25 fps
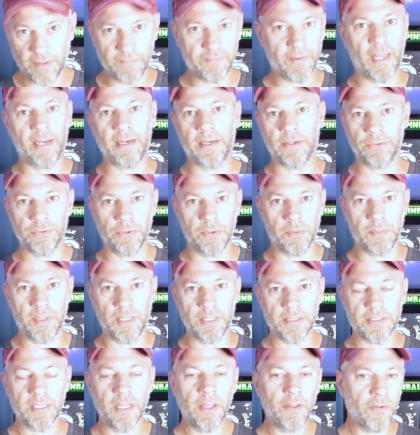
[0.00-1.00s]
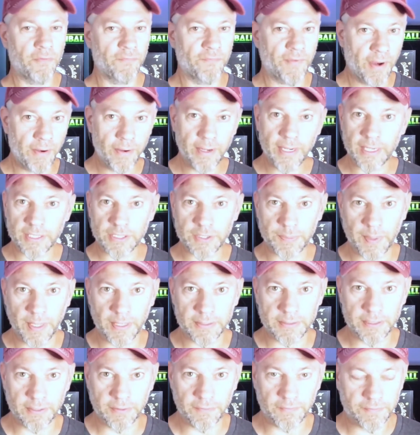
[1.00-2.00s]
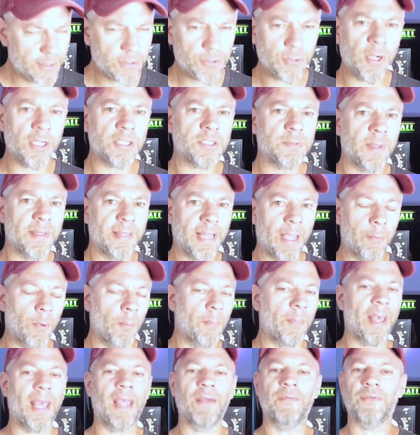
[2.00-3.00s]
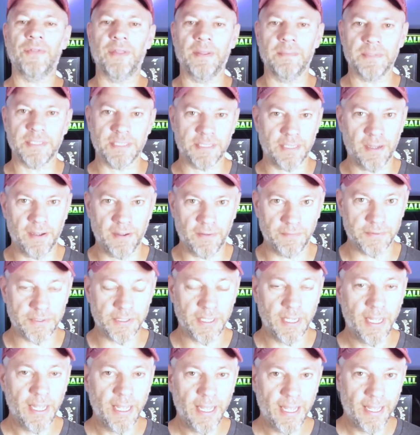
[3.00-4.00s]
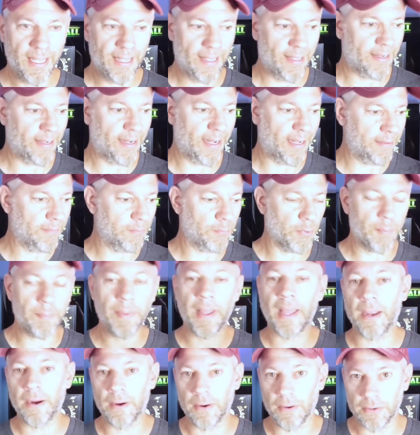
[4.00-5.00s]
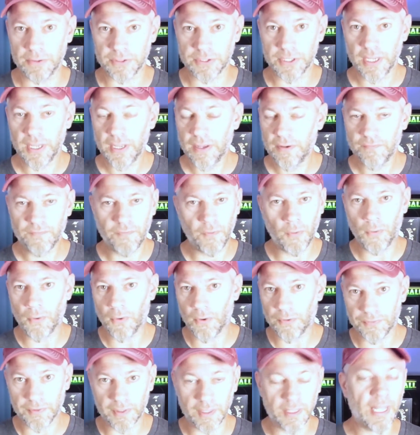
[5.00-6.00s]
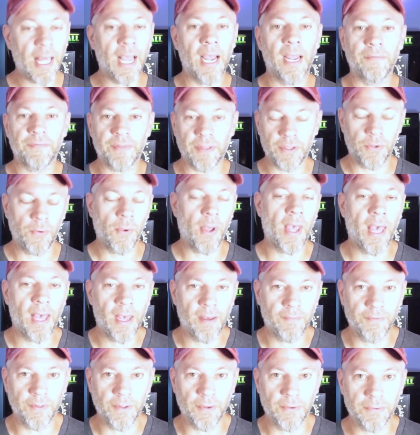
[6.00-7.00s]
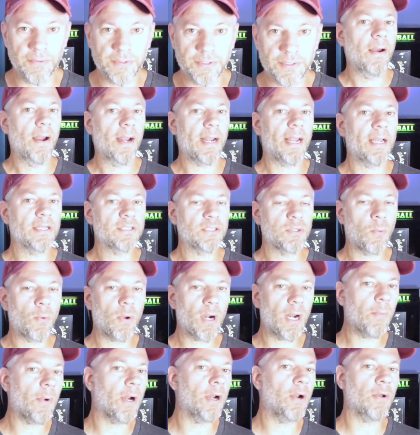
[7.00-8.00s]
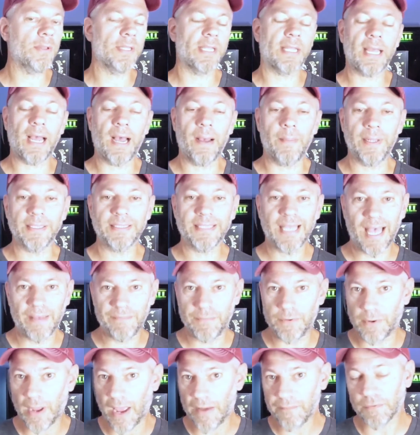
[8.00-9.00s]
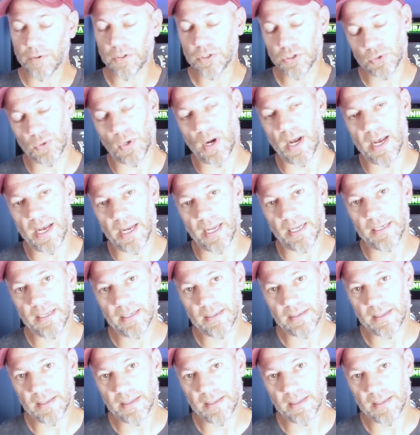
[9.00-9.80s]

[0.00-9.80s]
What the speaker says: left-handed drill bits. They're very inexpensive. Trust me, they will pay for themselves in repairs for the life that you have those. All right, guys, so what I want to know in the comments, have you ever tried